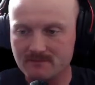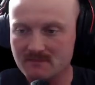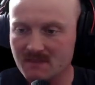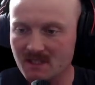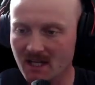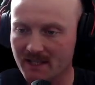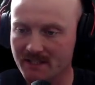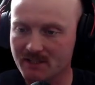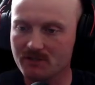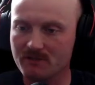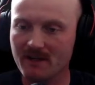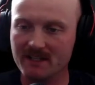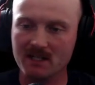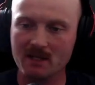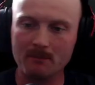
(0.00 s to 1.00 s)
And then you've
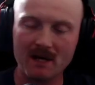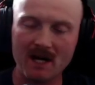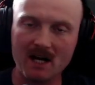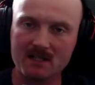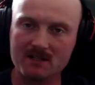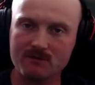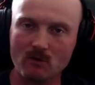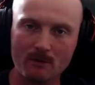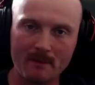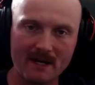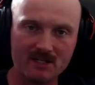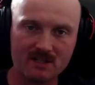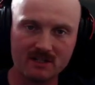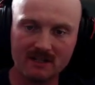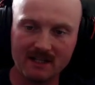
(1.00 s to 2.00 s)
got their box
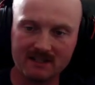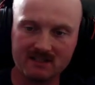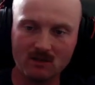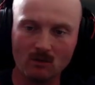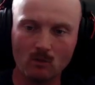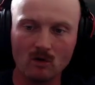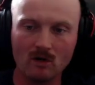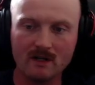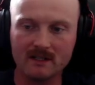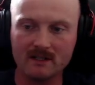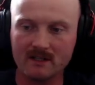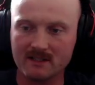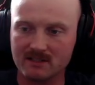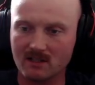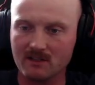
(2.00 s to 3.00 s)
formation. That's the one,
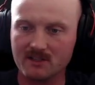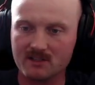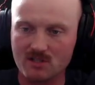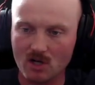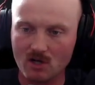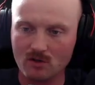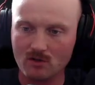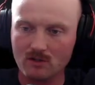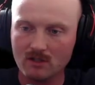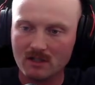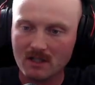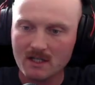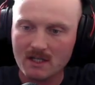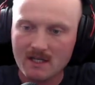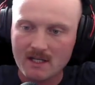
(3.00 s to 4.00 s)
it's called the turtle.
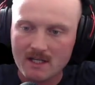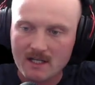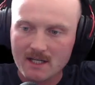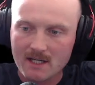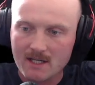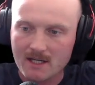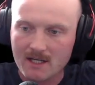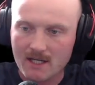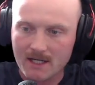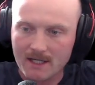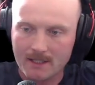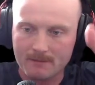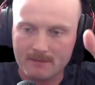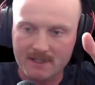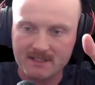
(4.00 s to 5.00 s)

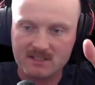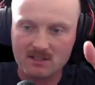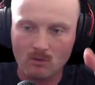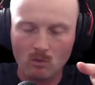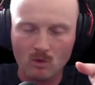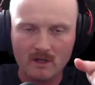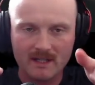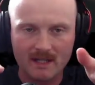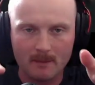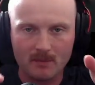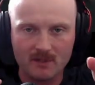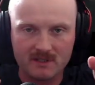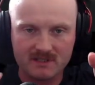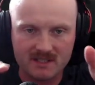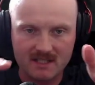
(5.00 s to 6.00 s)
It's the one that
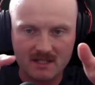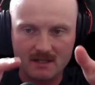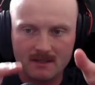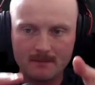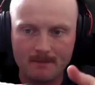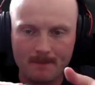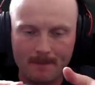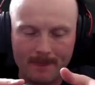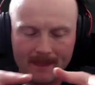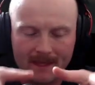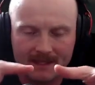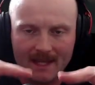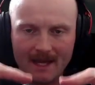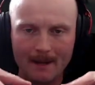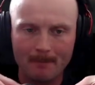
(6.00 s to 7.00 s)
puts them in
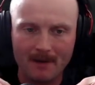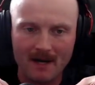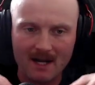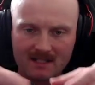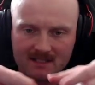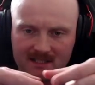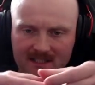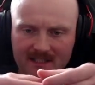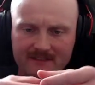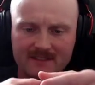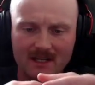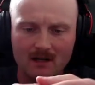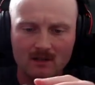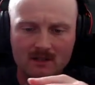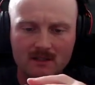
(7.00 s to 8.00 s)
that box that leaves
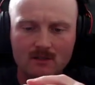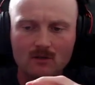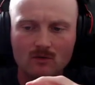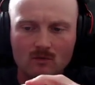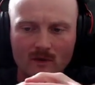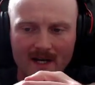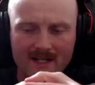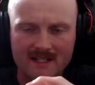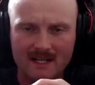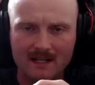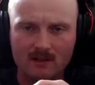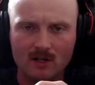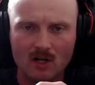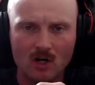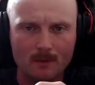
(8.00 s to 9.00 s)
that little
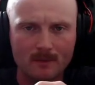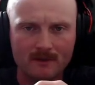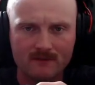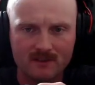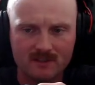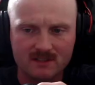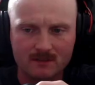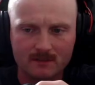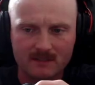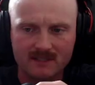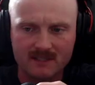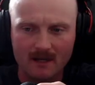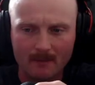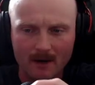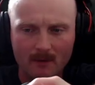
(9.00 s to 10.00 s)
rectangle open for some reason.
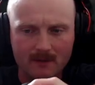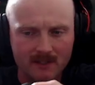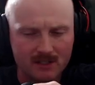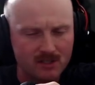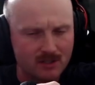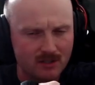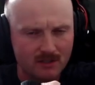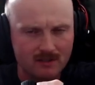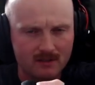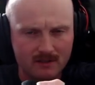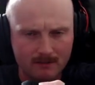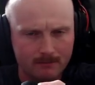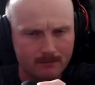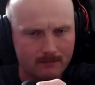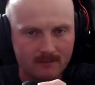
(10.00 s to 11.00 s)
I'm not really sure
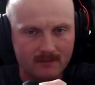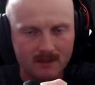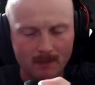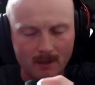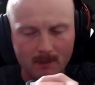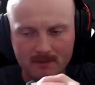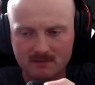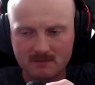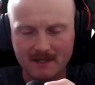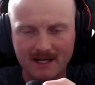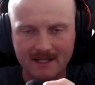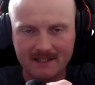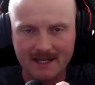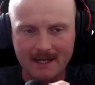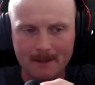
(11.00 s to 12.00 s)
the purpose
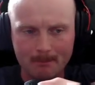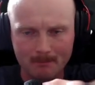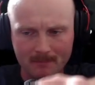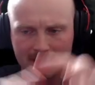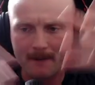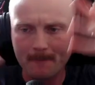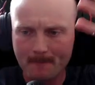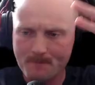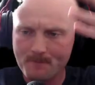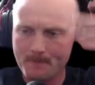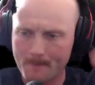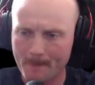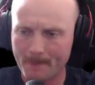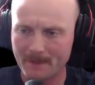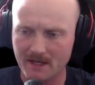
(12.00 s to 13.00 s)
behind that, but
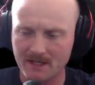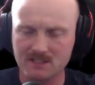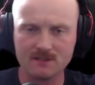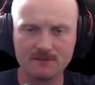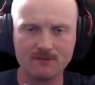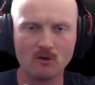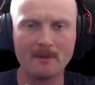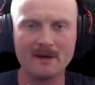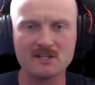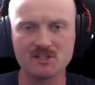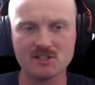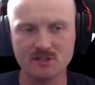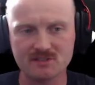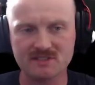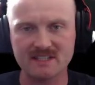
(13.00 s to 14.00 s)
it's the formation
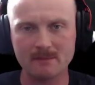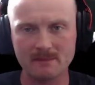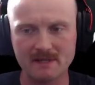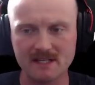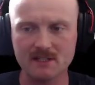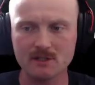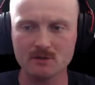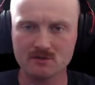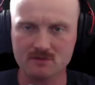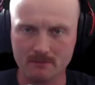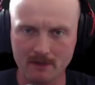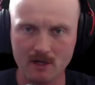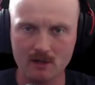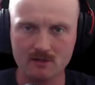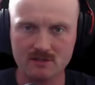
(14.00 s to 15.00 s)
you see me use
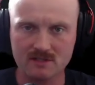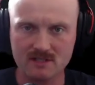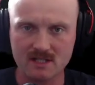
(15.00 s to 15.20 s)
most.